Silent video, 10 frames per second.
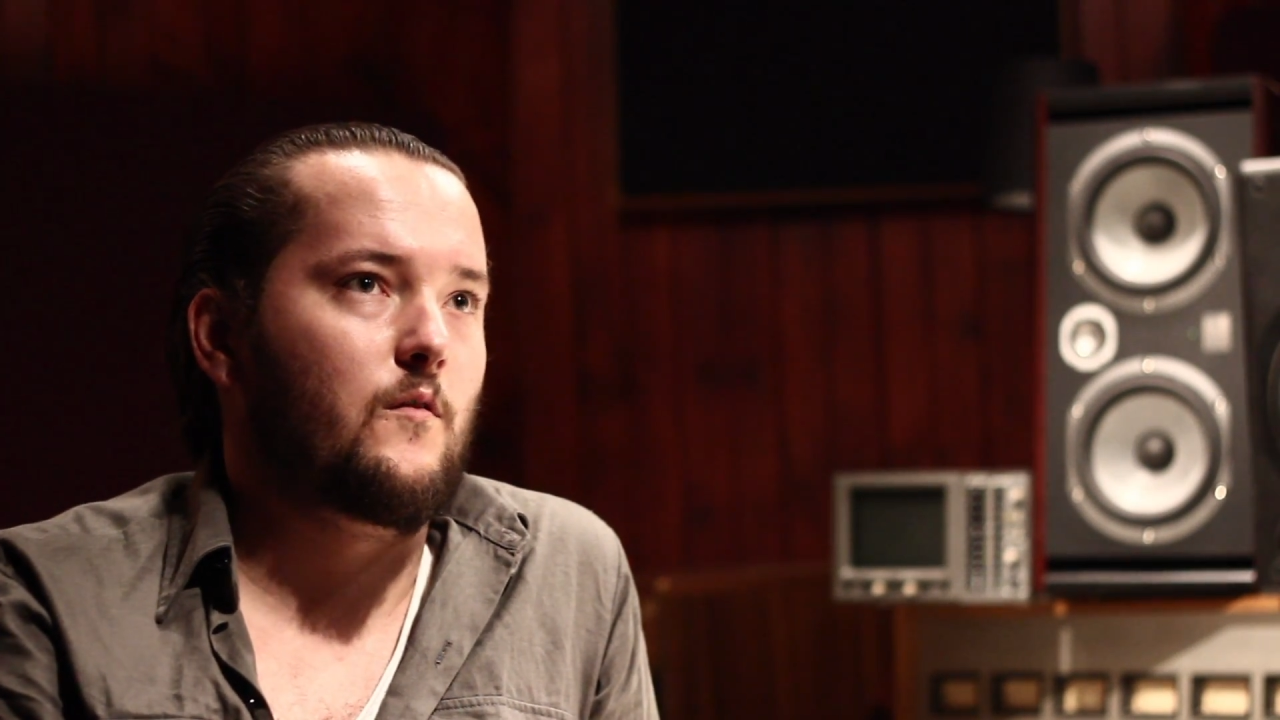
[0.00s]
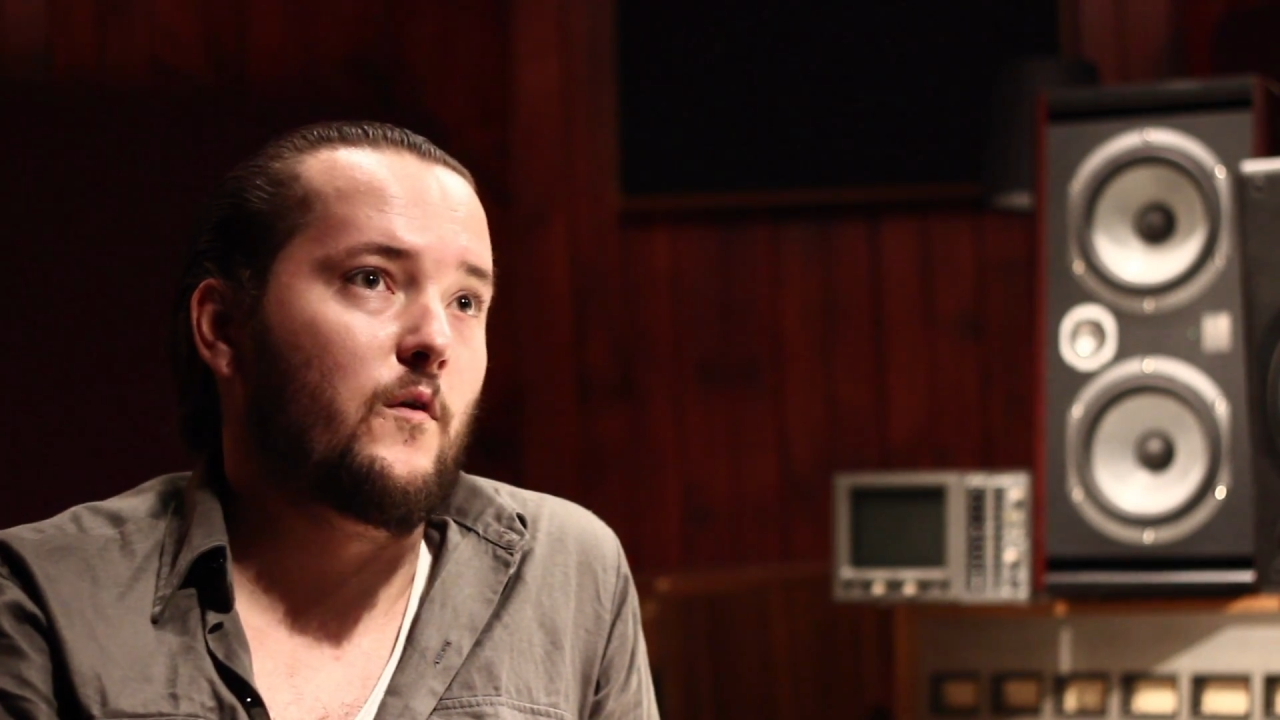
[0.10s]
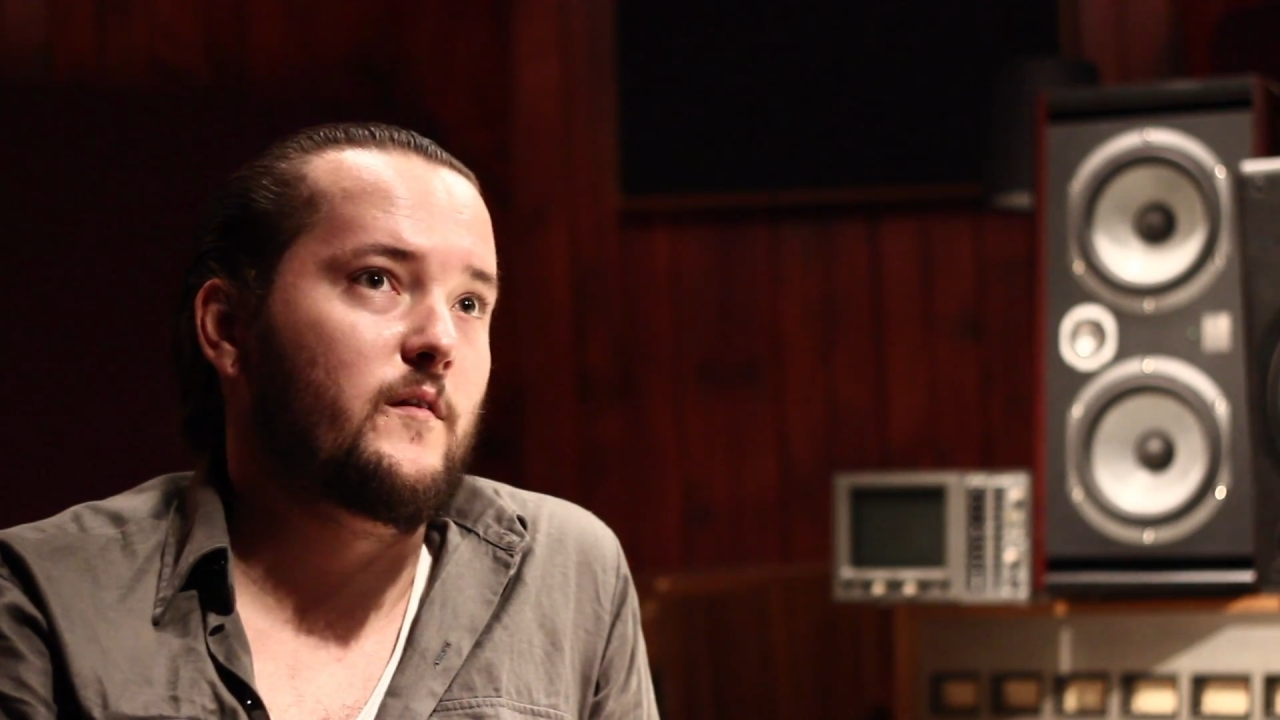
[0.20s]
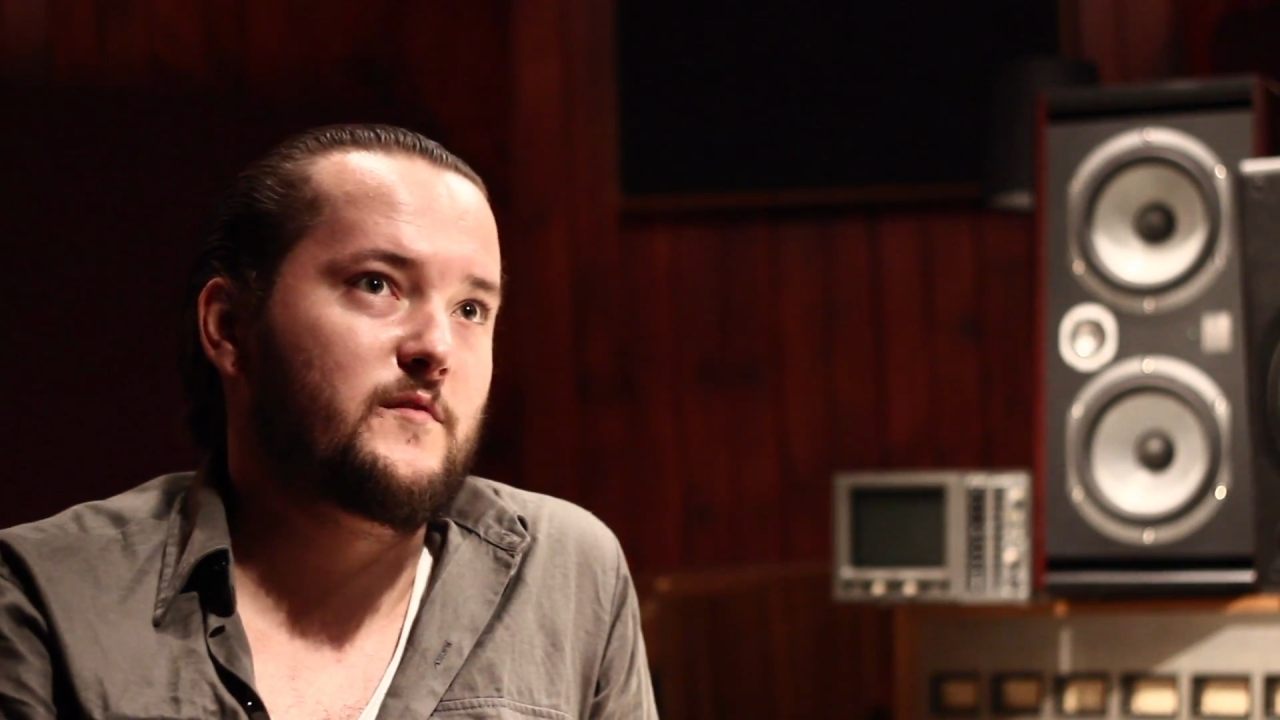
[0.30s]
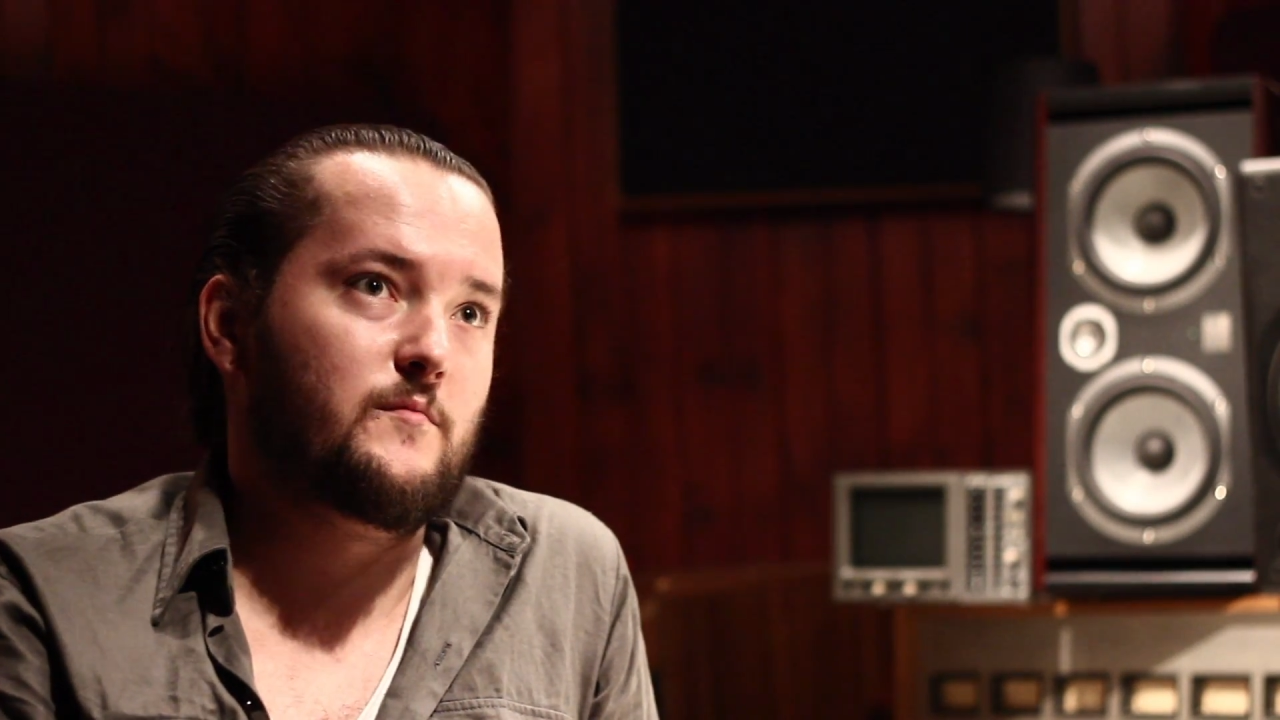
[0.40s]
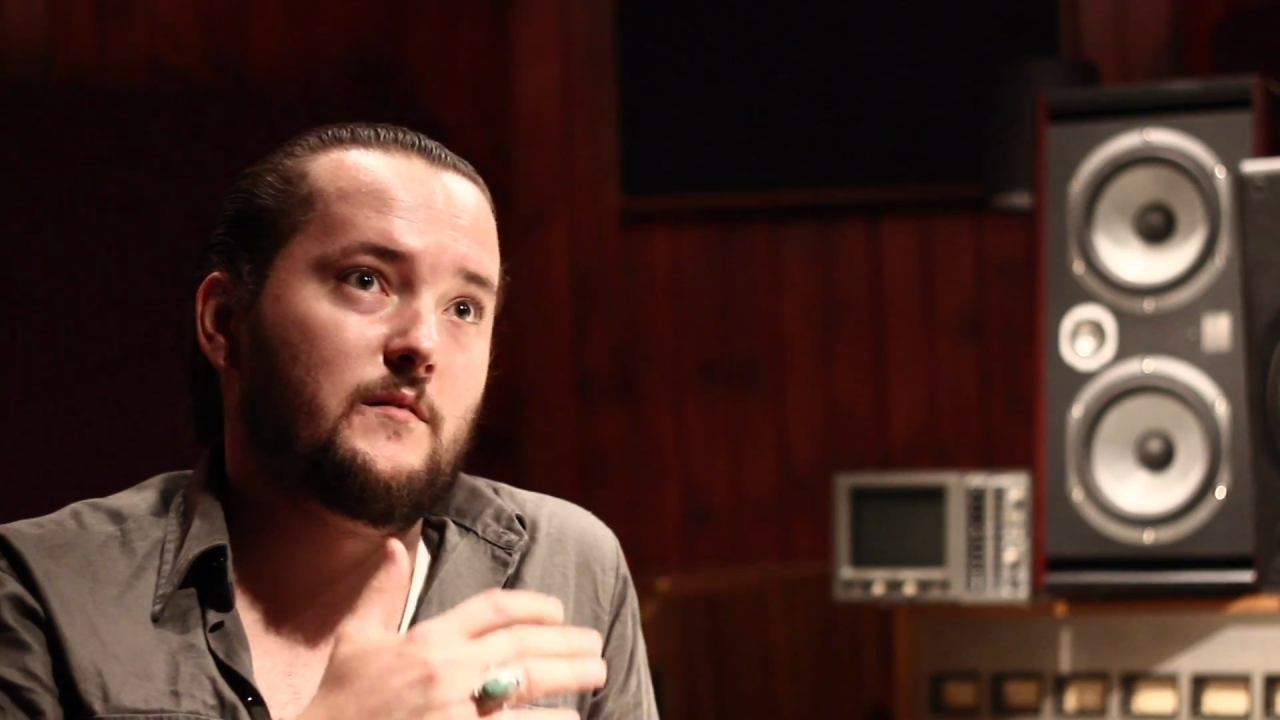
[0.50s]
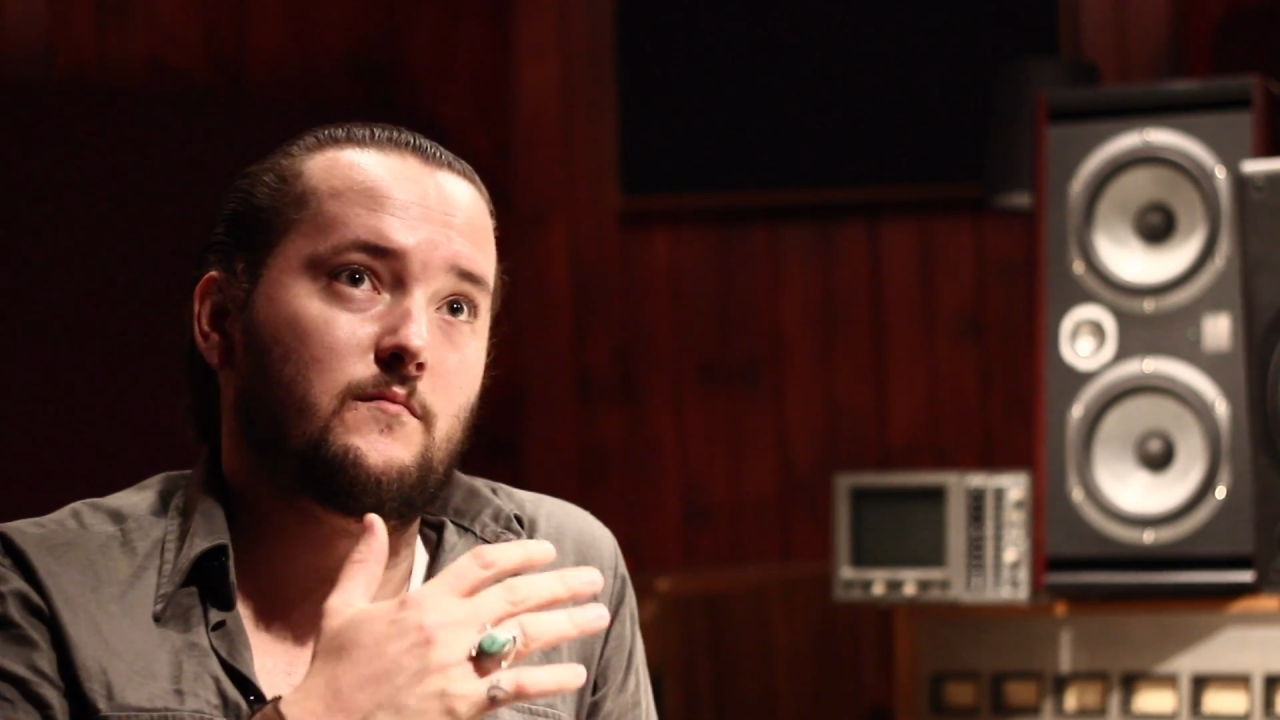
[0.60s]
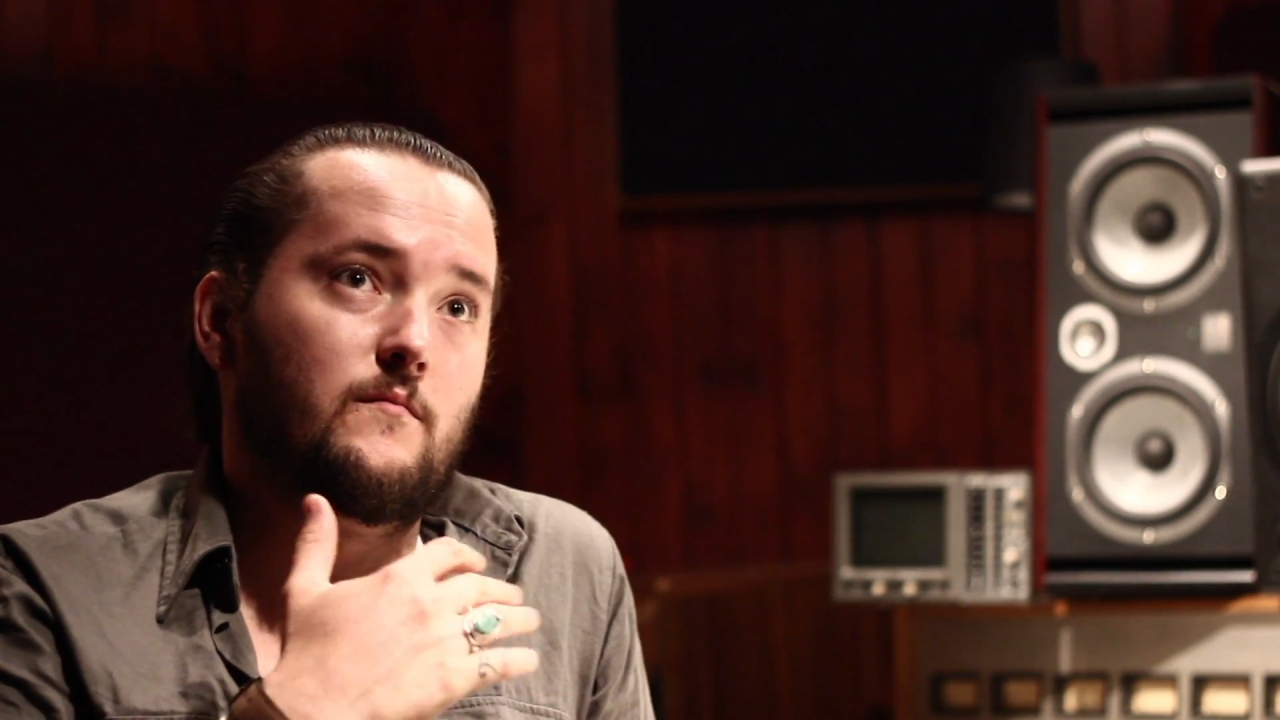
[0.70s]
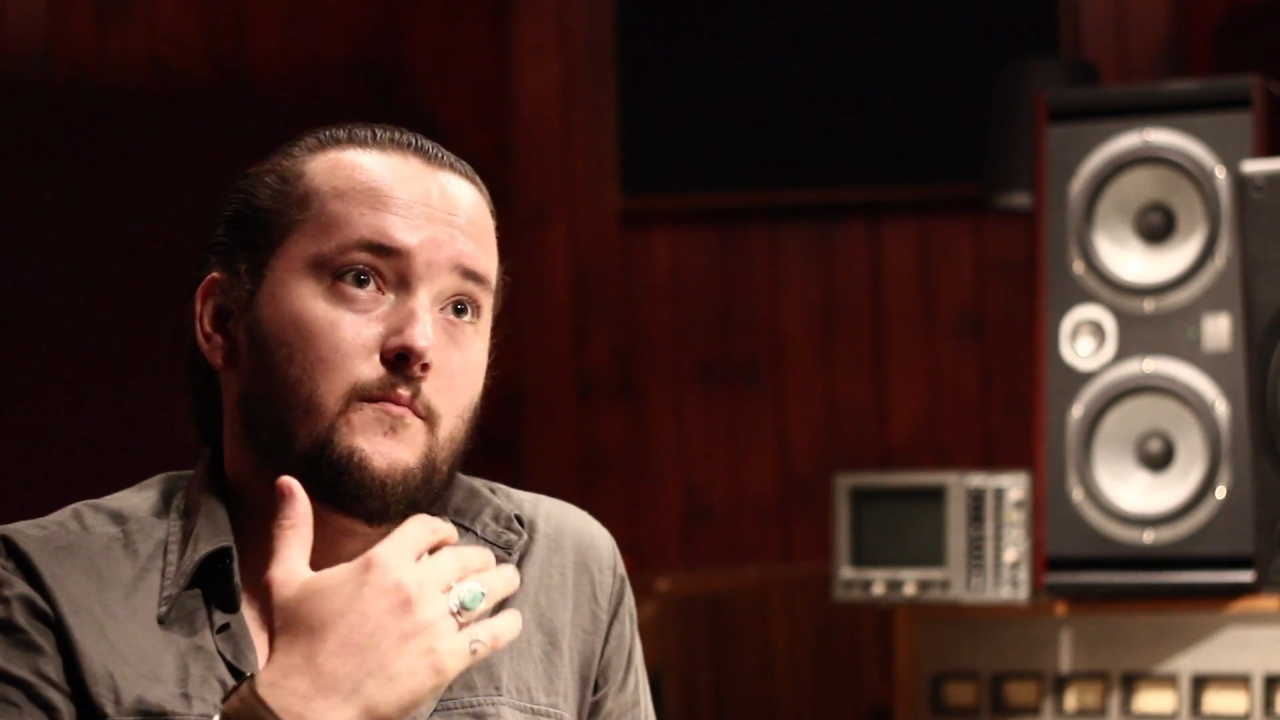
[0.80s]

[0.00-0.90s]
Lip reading: I want them to be